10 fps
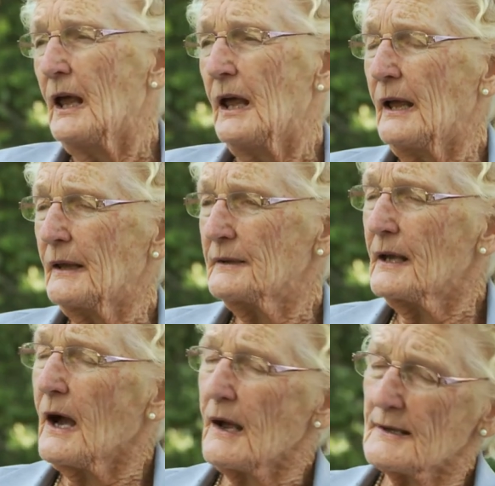
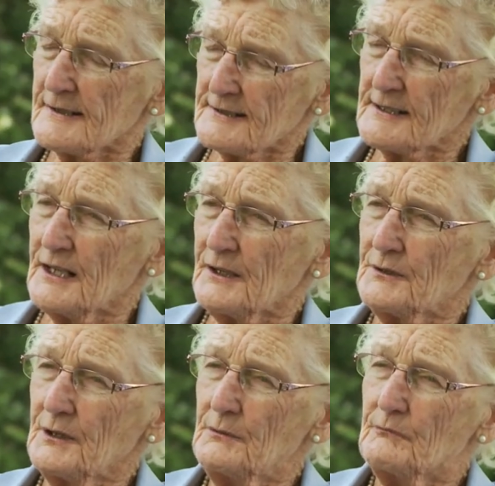and I said,
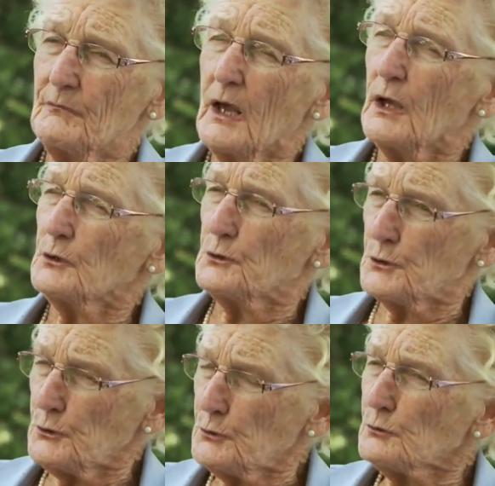
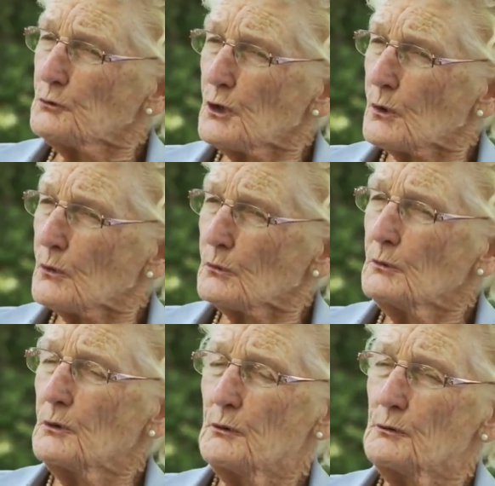do you
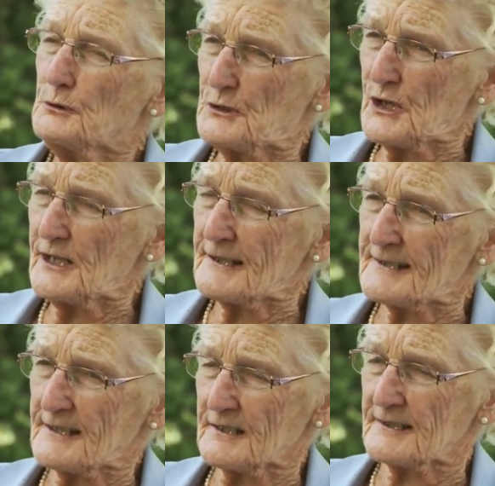know who
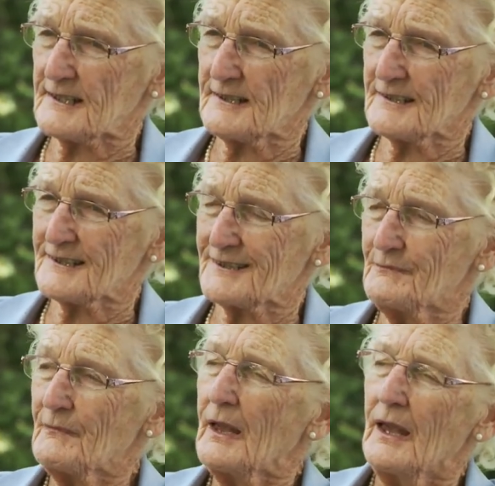Jesus is?
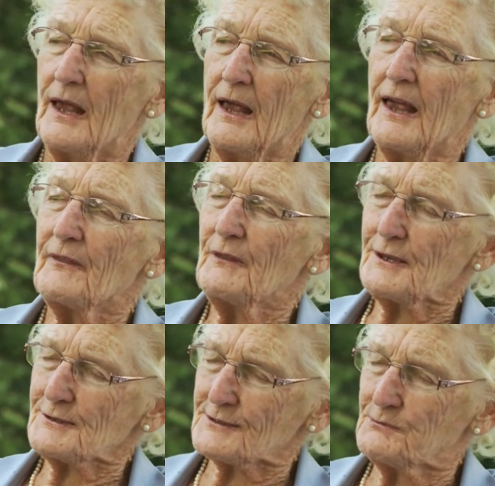And
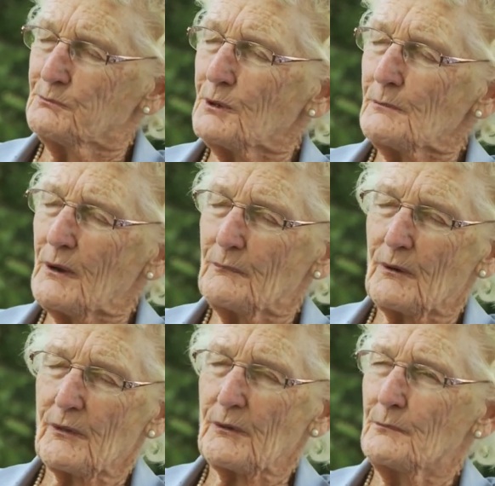this woman
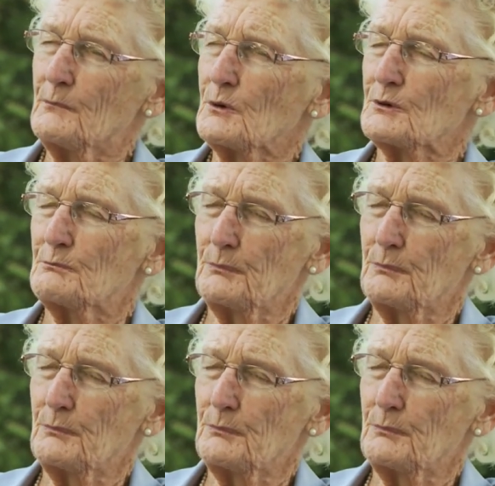with her most